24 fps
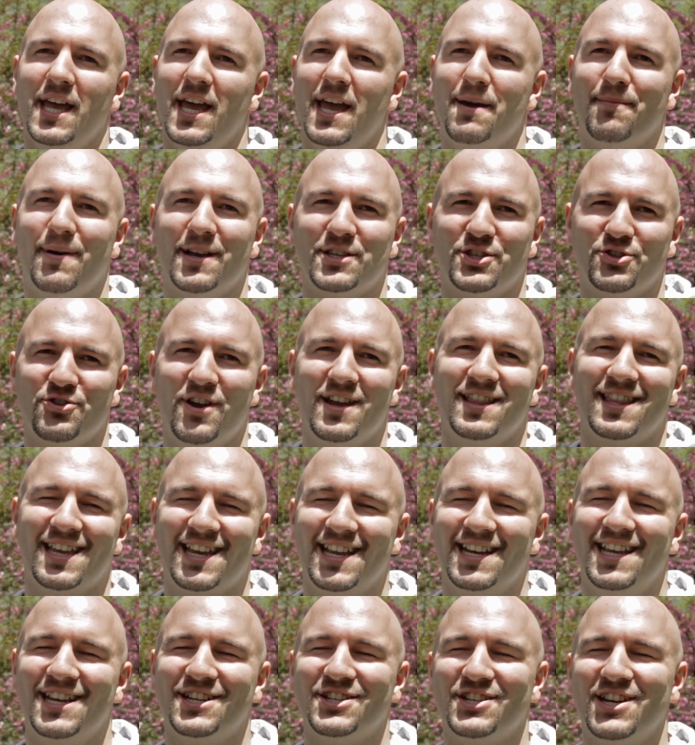my strength and
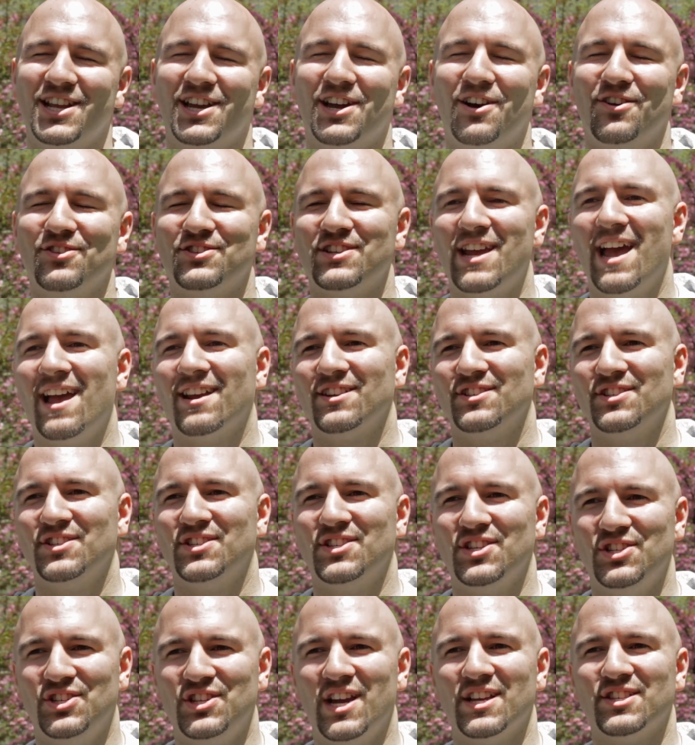conditioning coach actually
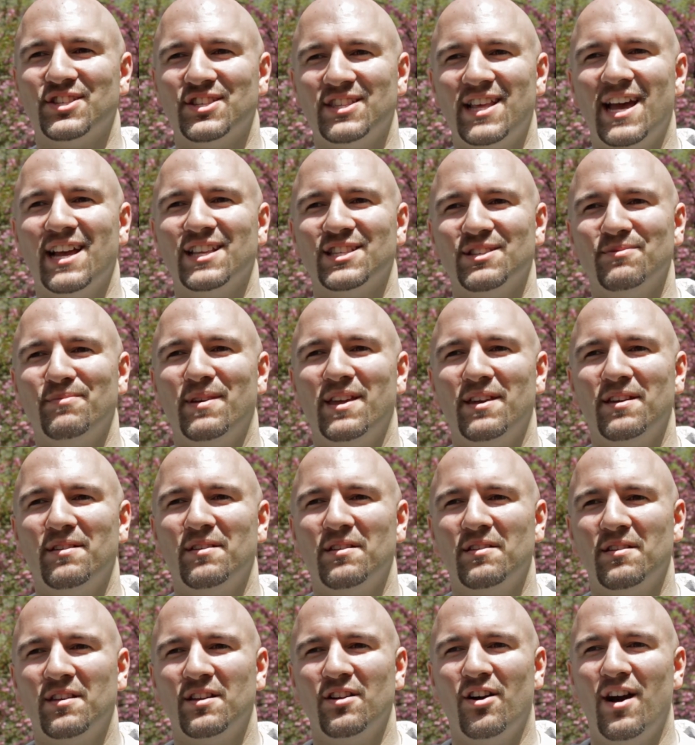suggested that to me.
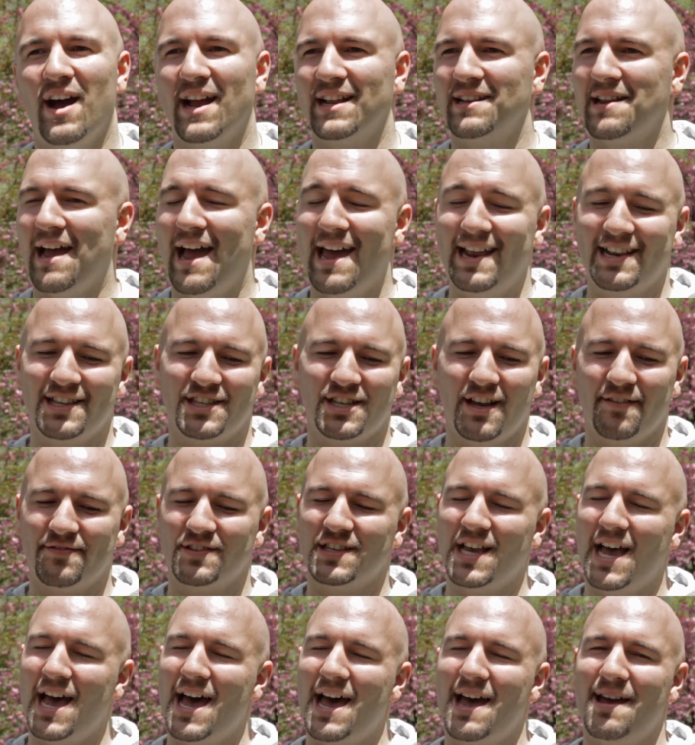You know, I had a tough
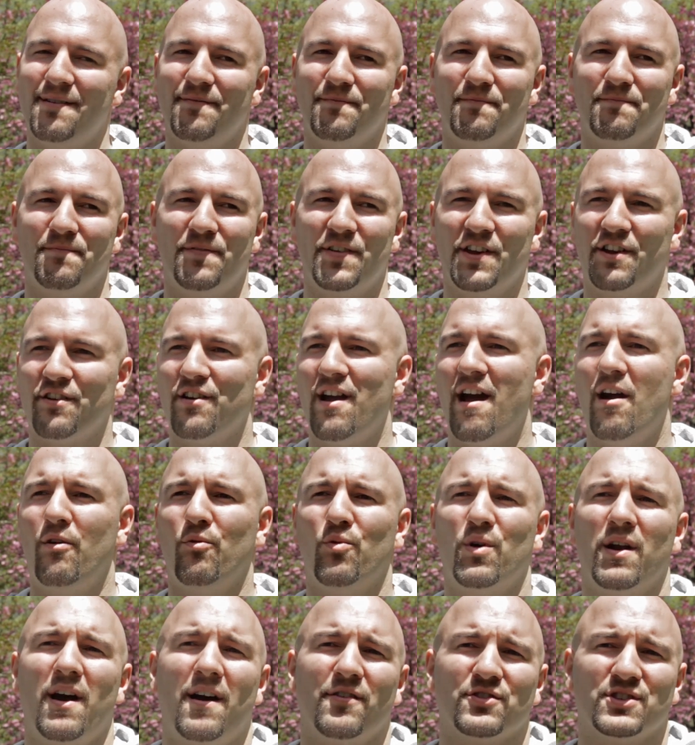time figuring out
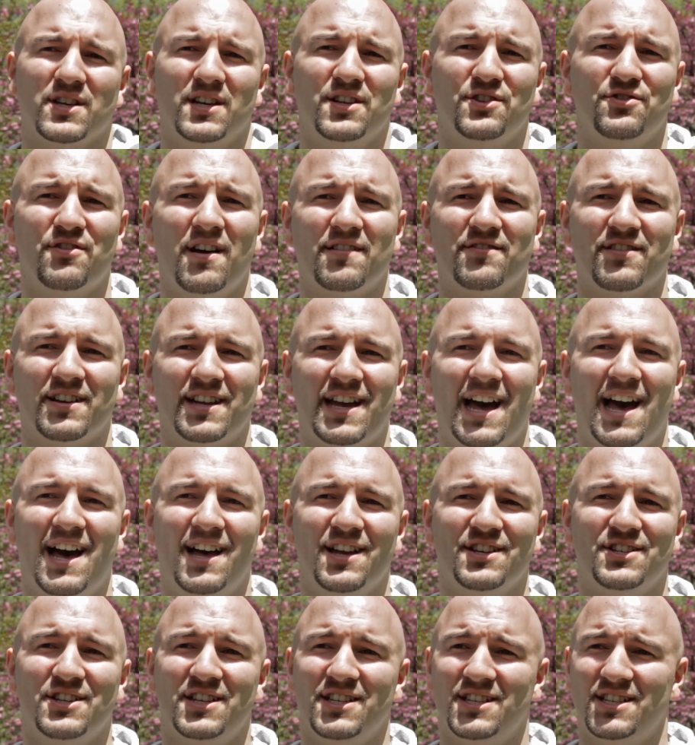what I was going to do after college, and he